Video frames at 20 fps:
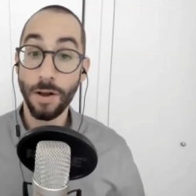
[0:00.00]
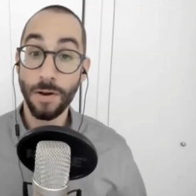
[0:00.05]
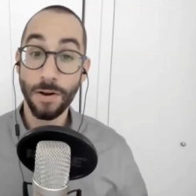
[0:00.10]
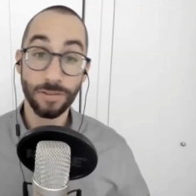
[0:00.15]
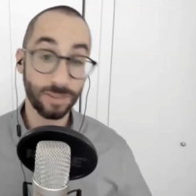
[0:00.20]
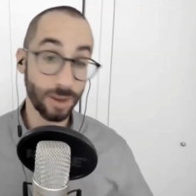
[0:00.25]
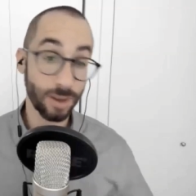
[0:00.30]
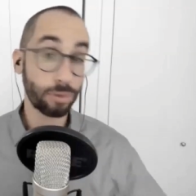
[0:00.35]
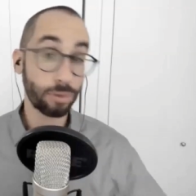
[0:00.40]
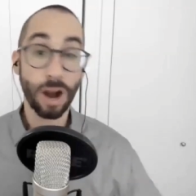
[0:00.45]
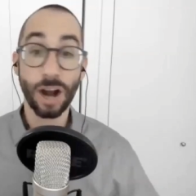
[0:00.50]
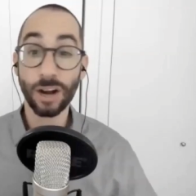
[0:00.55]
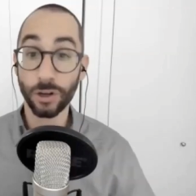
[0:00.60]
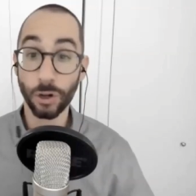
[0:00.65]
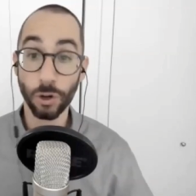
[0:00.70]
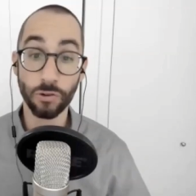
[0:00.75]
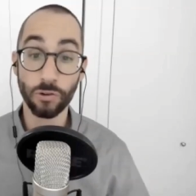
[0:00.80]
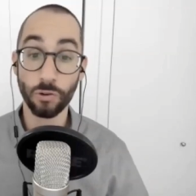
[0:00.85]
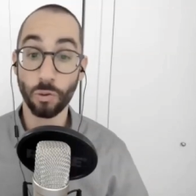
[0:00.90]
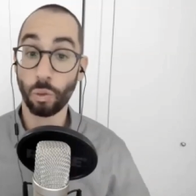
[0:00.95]
some
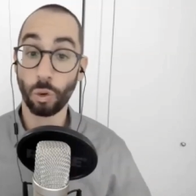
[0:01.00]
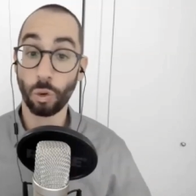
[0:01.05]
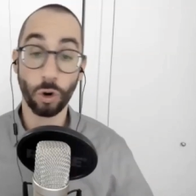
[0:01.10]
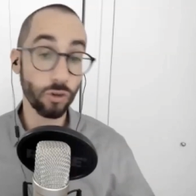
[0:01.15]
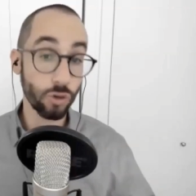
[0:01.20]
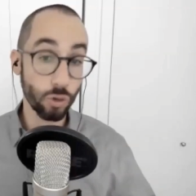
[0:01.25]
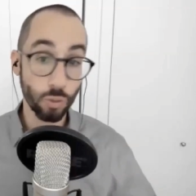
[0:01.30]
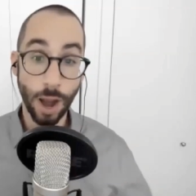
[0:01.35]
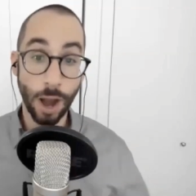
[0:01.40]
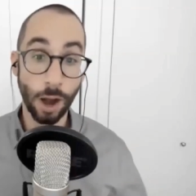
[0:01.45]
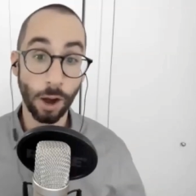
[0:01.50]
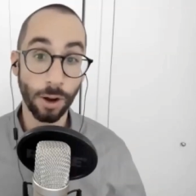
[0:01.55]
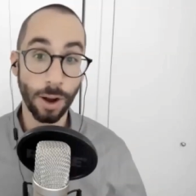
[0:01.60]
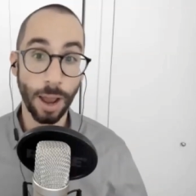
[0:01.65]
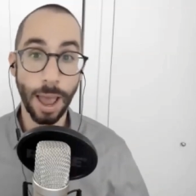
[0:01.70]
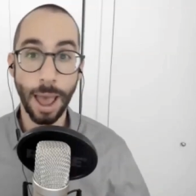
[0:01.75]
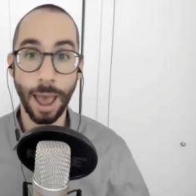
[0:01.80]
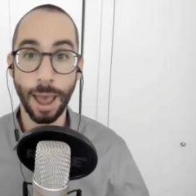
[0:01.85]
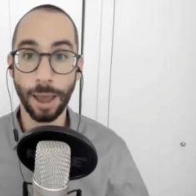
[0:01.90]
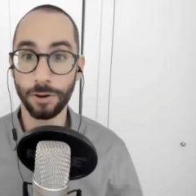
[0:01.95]
proctors weren't aware
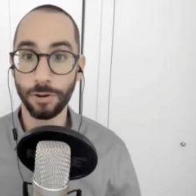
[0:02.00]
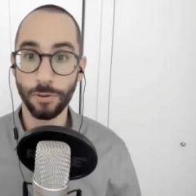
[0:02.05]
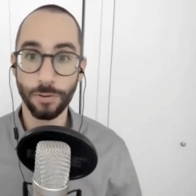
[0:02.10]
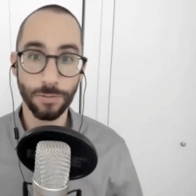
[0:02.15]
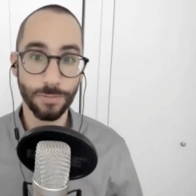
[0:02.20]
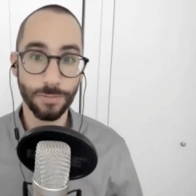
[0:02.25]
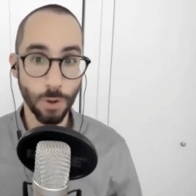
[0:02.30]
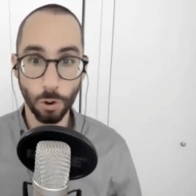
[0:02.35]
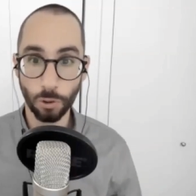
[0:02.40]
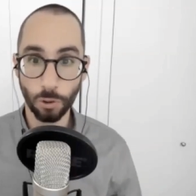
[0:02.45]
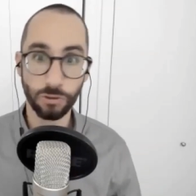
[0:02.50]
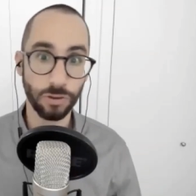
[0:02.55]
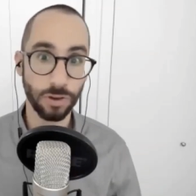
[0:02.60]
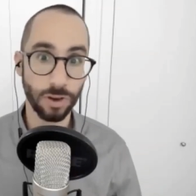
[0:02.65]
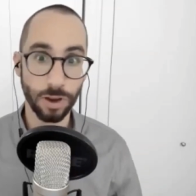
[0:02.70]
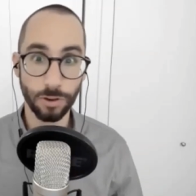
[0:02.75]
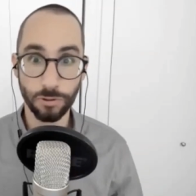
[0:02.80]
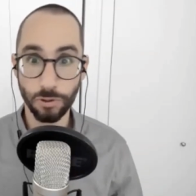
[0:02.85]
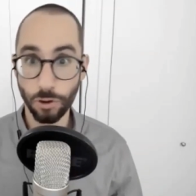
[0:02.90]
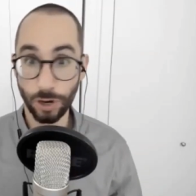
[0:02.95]
and folks
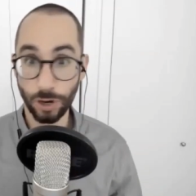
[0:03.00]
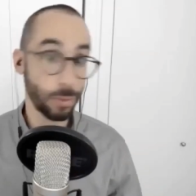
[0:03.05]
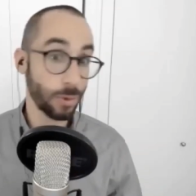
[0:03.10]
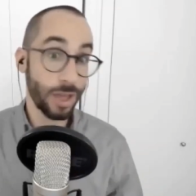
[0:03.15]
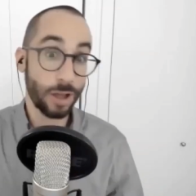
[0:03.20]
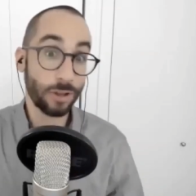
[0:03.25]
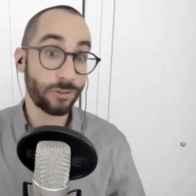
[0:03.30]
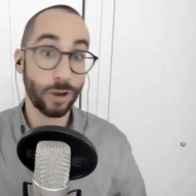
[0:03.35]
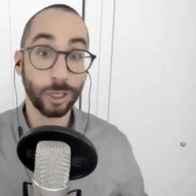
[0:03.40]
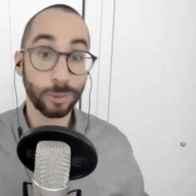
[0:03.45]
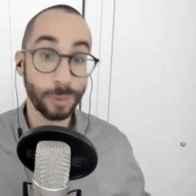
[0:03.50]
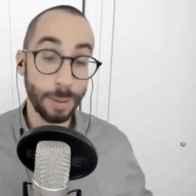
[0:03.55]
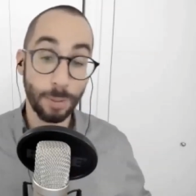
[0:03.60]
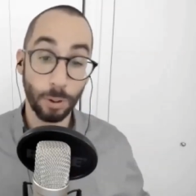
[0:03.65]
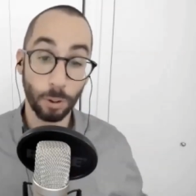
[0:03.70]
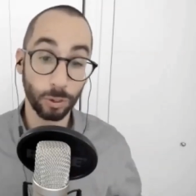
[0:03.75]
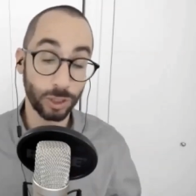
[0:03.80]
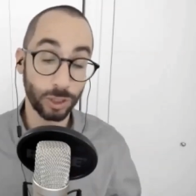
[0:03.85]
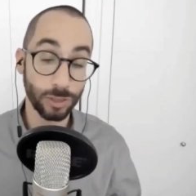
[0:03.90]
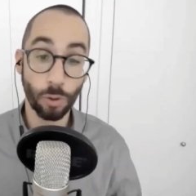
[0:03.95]
took it without scratch paper,
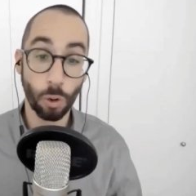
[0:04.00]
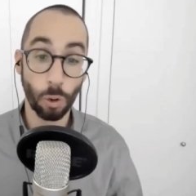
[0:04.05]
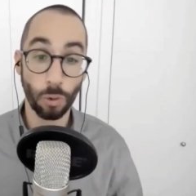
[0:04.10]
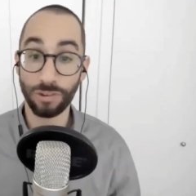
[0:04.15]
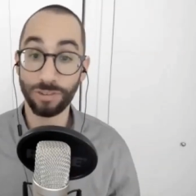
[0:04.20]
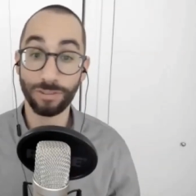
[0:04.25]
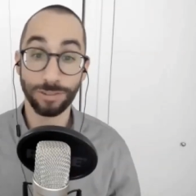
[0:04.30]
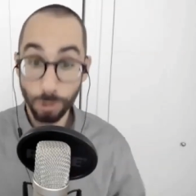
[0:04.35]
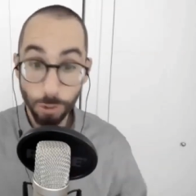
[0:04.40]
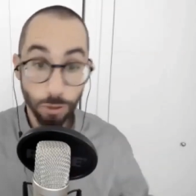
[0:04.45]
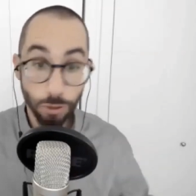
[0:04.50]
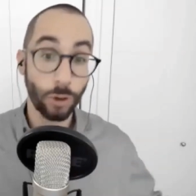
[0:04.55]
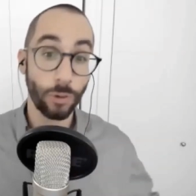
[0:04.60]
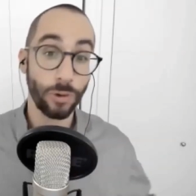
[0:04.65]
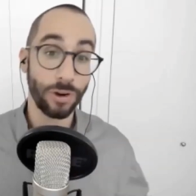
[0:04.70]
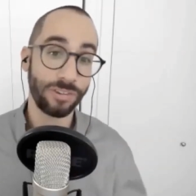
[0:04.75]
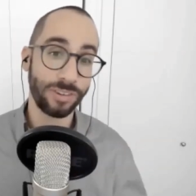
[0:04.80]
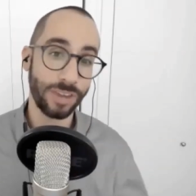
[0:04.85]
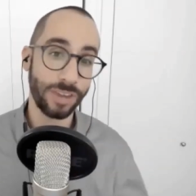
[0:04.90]
which of course is ludicrous